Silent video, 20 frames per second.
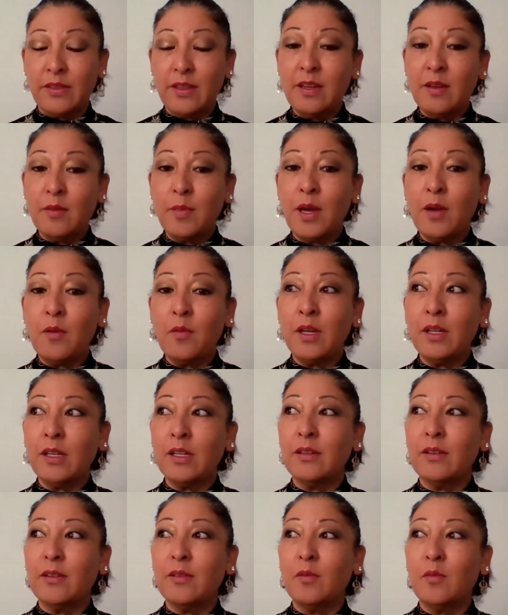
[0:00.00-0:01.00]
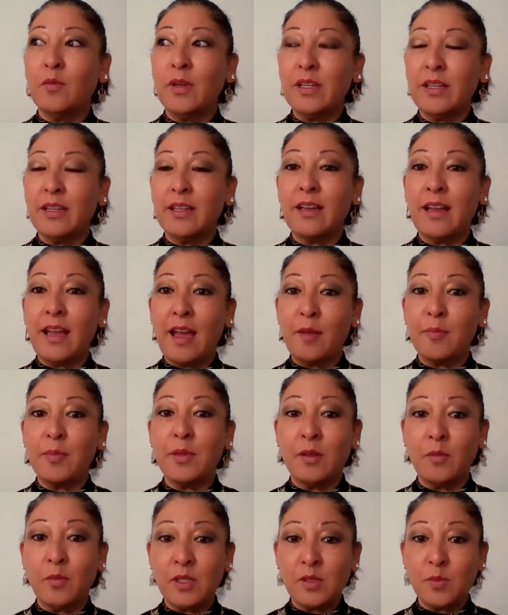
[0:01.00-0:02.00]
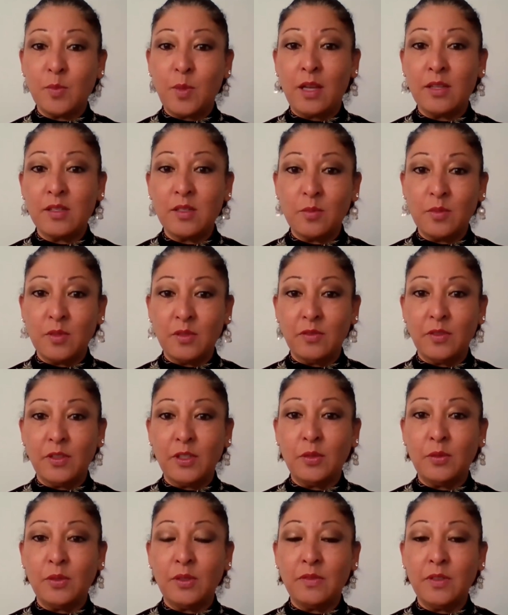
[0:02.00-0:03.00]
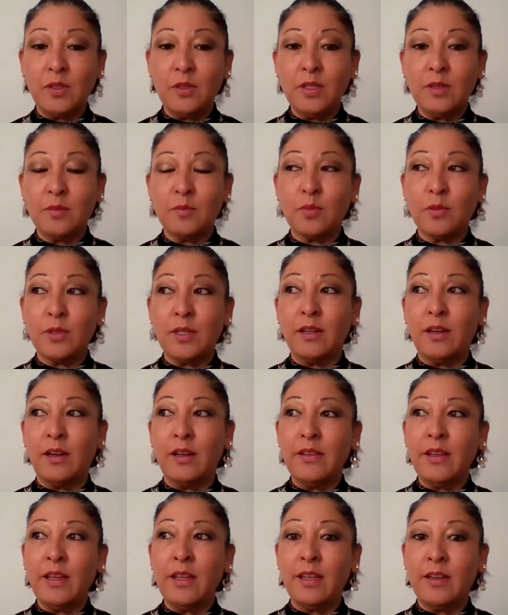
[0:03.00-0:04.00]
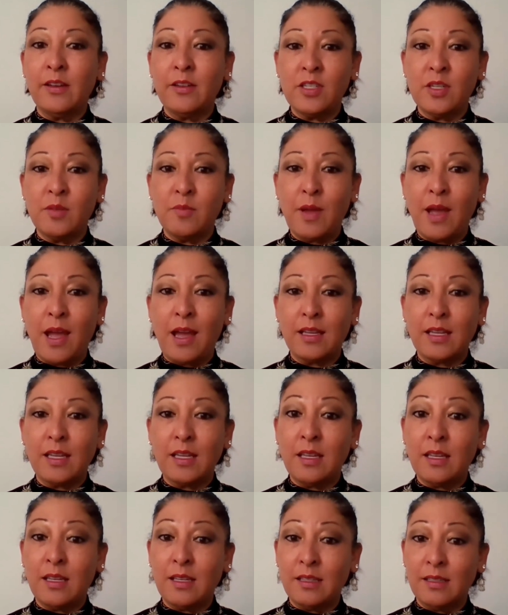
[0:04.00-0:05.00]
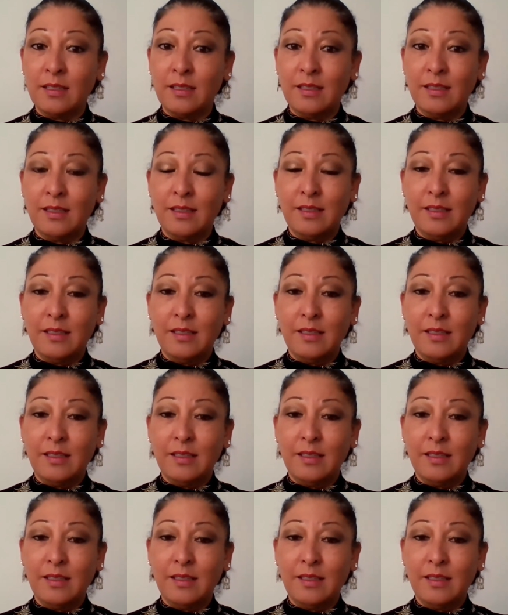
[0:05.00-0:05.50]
Think about what can happen and what's possible for you if you can bring all that energy back in